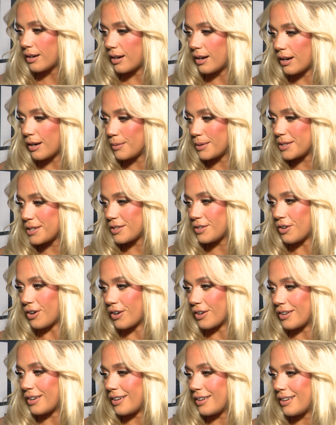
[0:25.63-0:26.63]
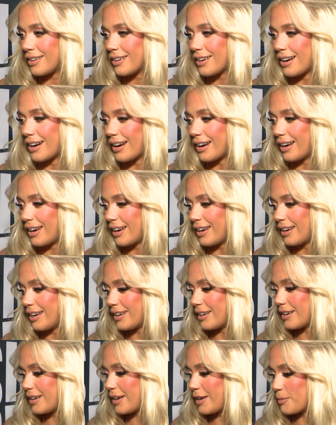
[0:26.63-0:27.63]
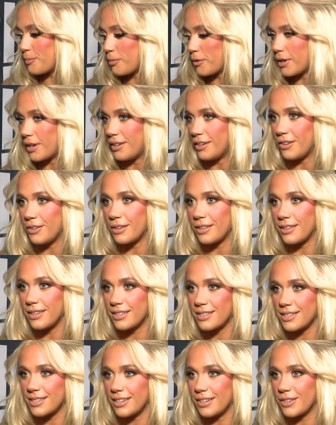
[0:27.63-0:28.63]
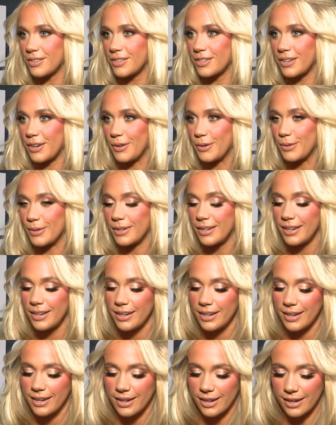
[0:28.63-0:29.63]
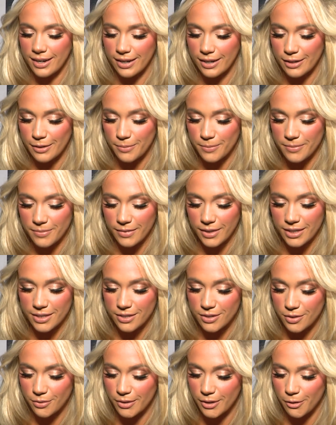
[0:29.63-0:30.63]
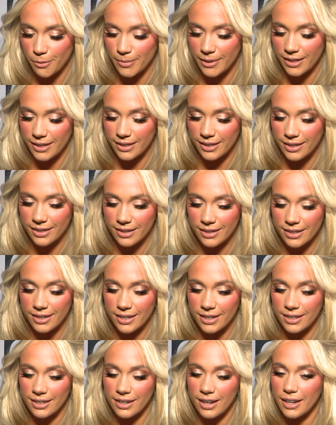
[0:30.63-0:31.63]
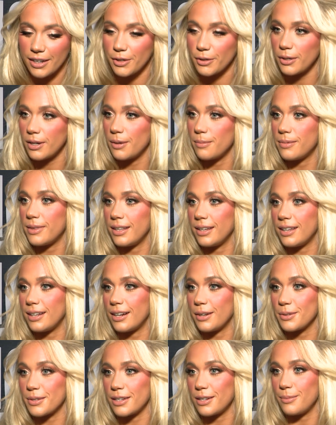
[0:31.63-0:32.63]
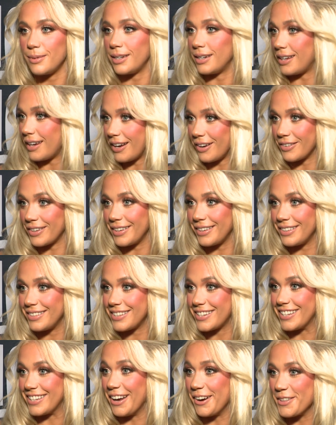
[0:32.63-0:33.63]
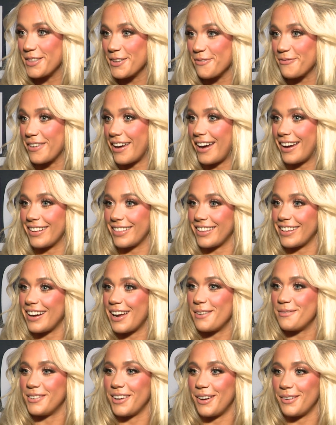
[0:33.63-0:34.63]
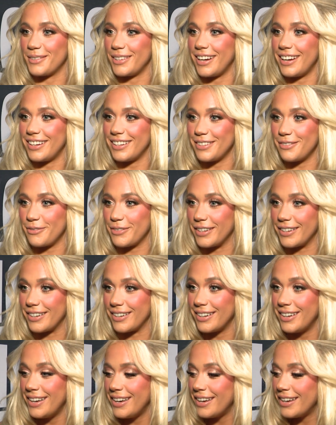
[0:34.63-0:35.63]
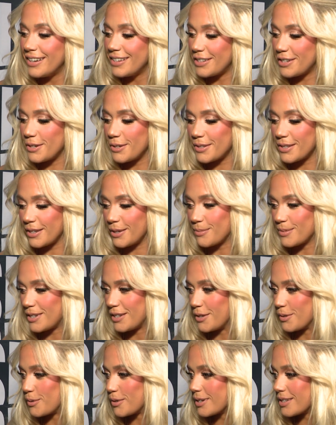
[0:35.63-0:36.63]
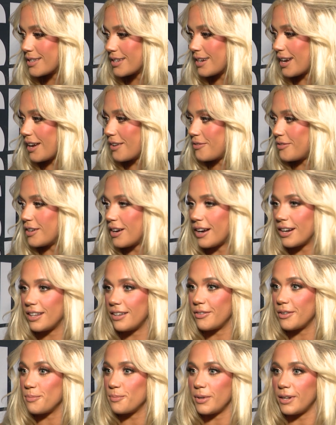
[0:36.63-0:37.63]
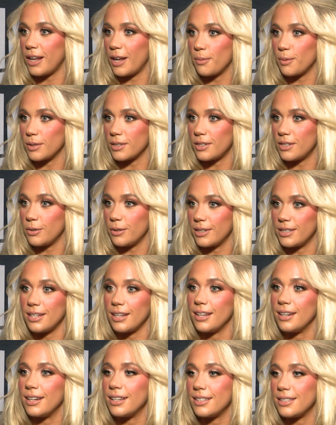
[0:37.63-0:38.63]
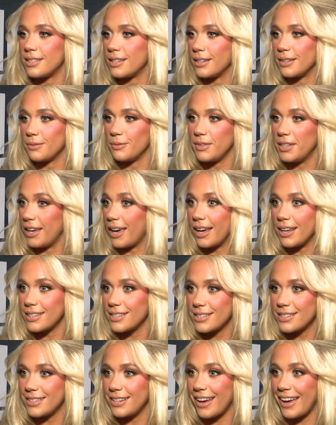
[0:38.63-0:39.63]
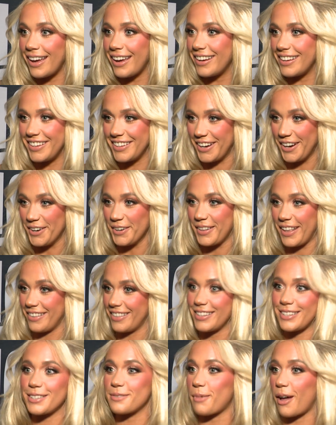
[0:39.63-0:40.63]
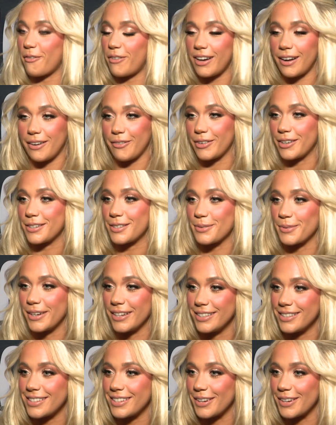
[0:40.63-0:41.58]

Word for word: Uh, it's an honor. I am pretty new to this still, so um, it's surreal being here, and I grew up thinking I was going to be an accountant. So the fact that I'm nominated for two CMT awards and I've not even been able to attend as a guest yet, you know, like this is my very first one.